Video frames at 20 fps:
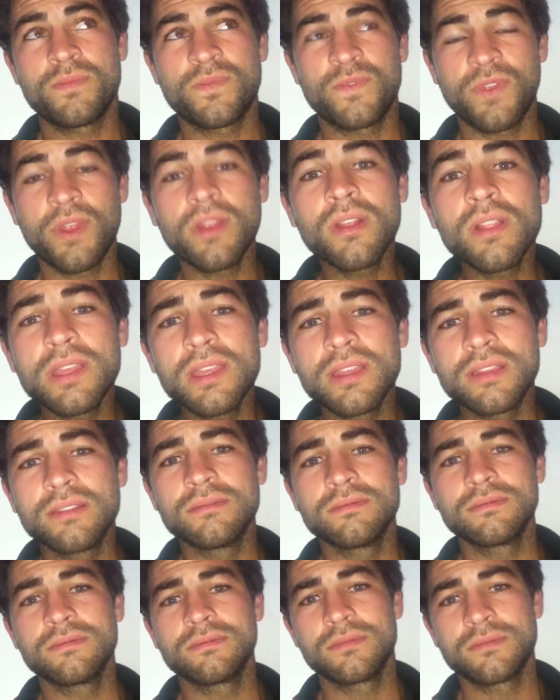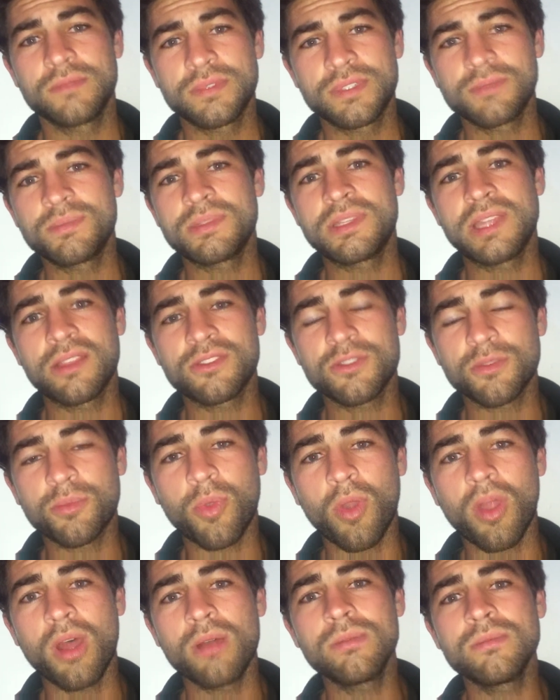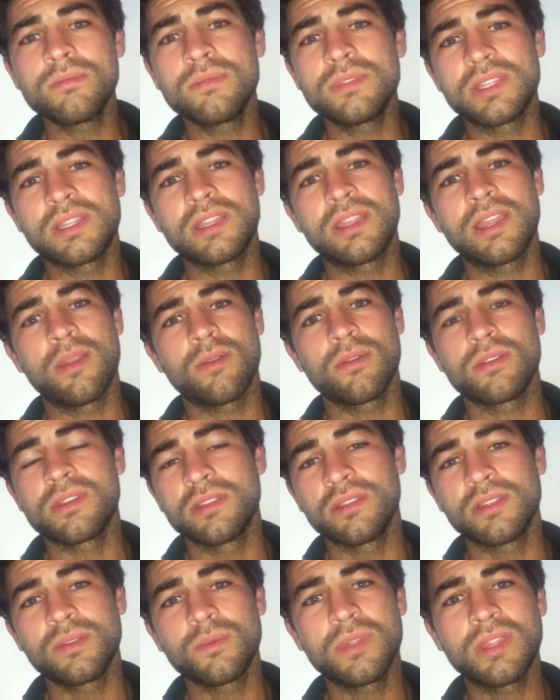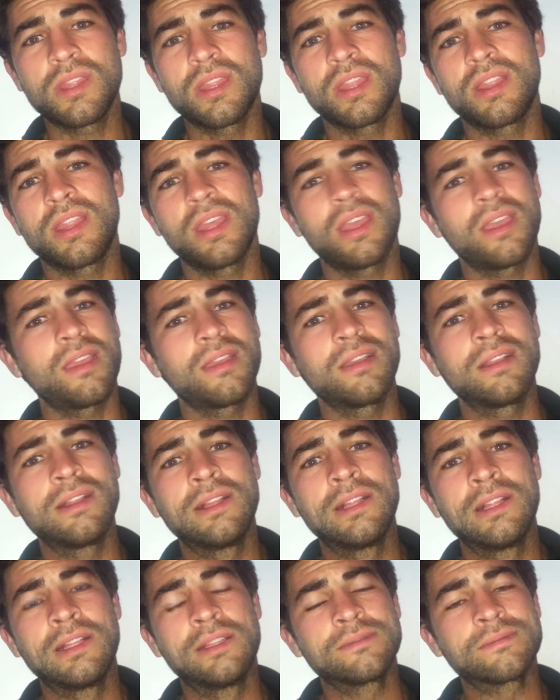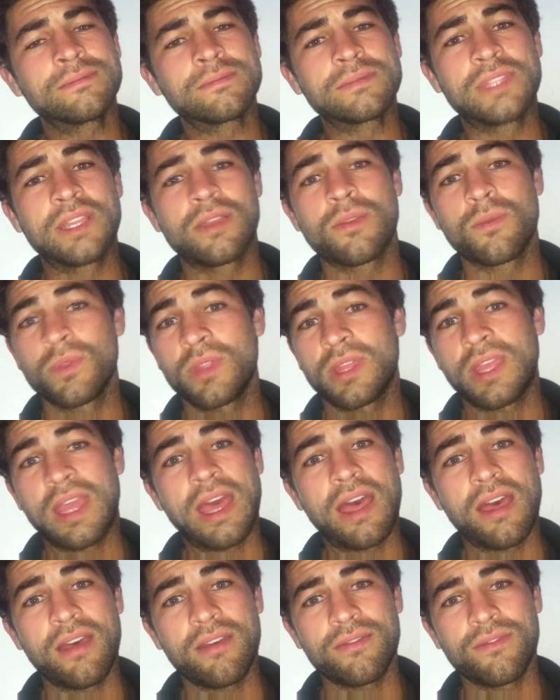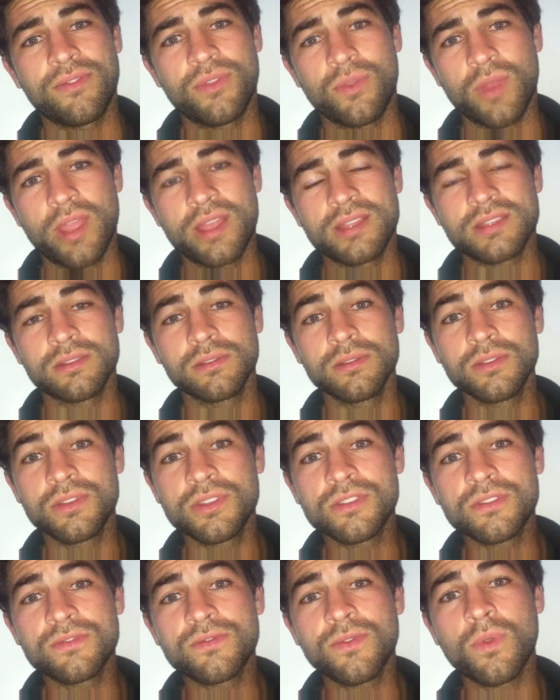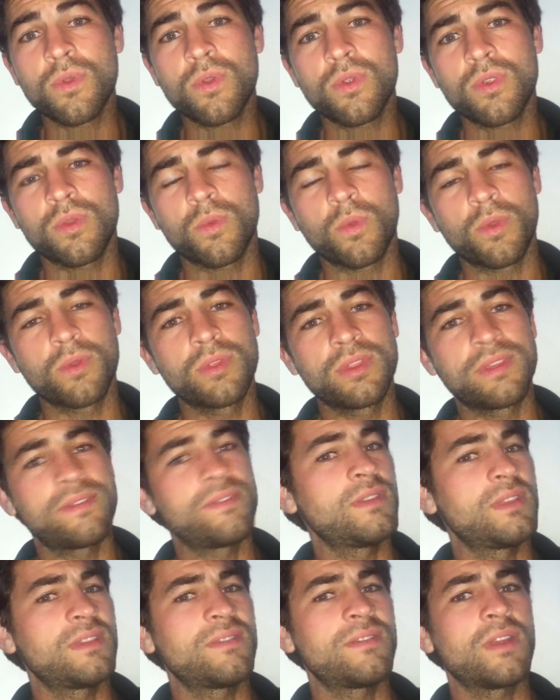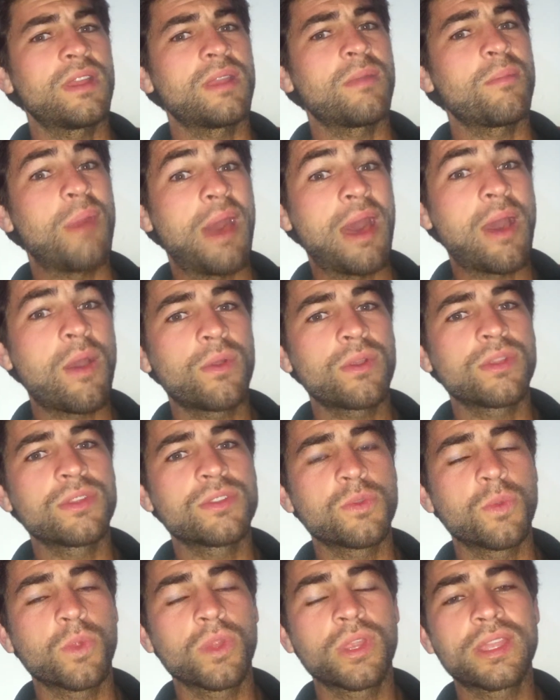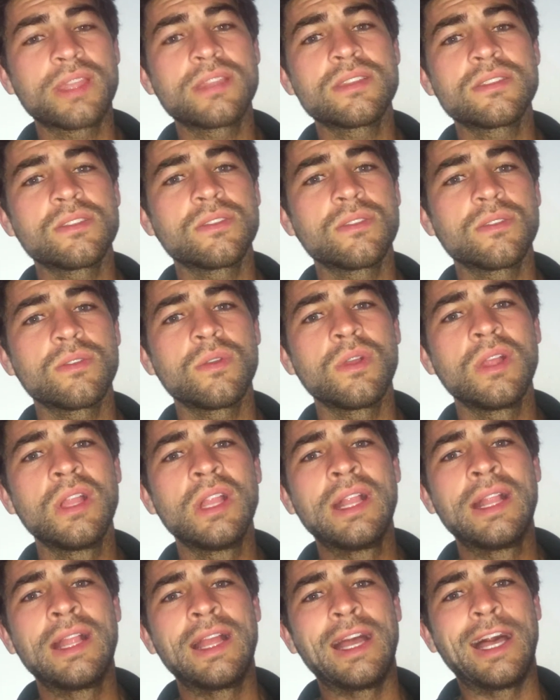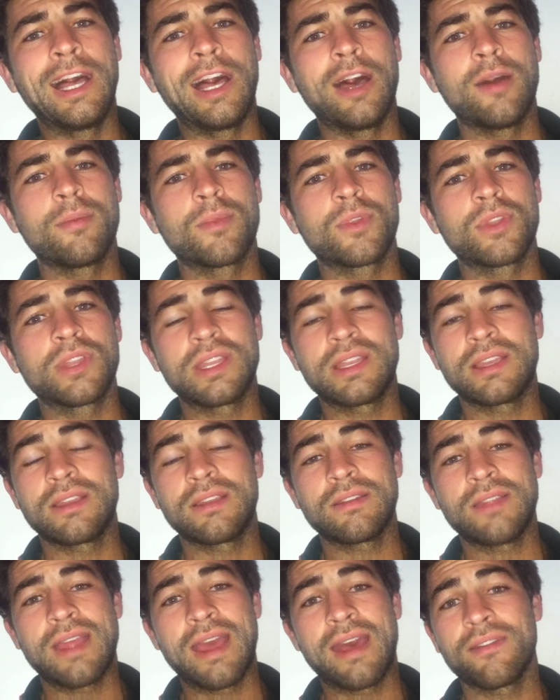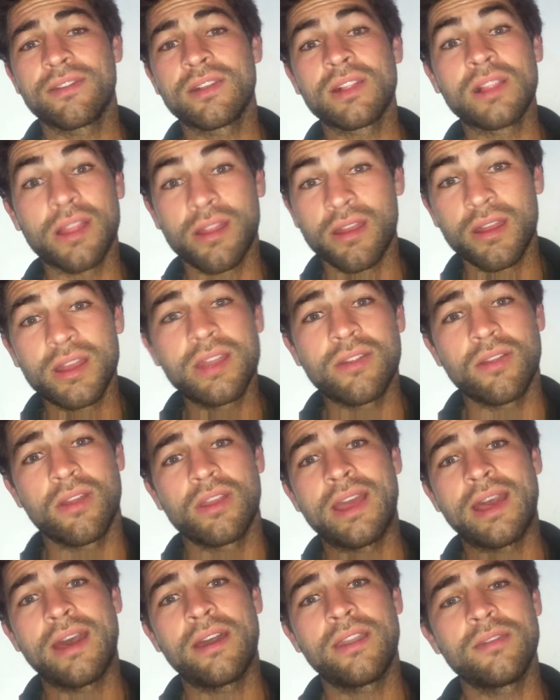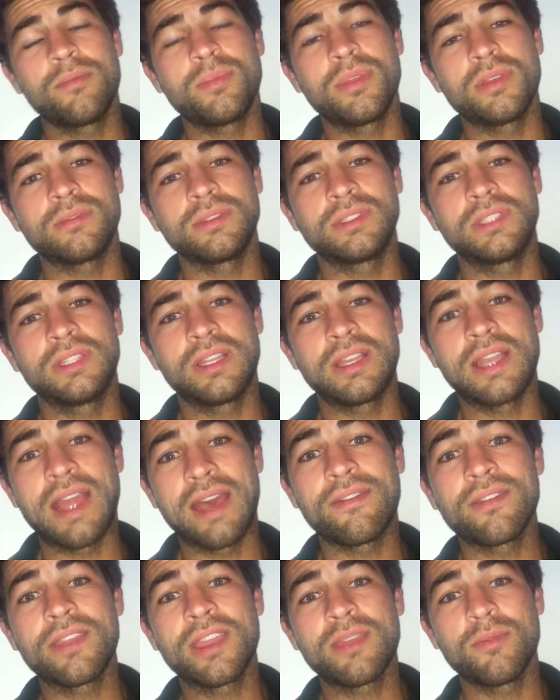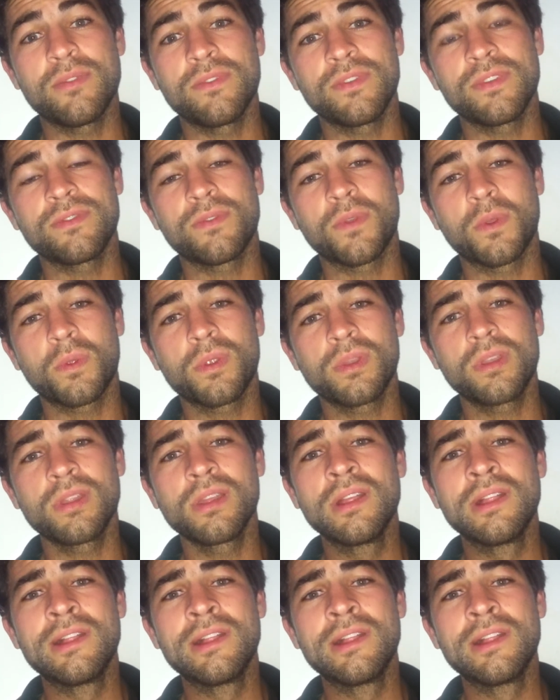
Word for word: fairly substantial problems that they were dealing with that they didn't really have the right solutions for, or weren't really feeling very empowered to work into, um, or didn't have clarity around how to be able to navigate moving forward.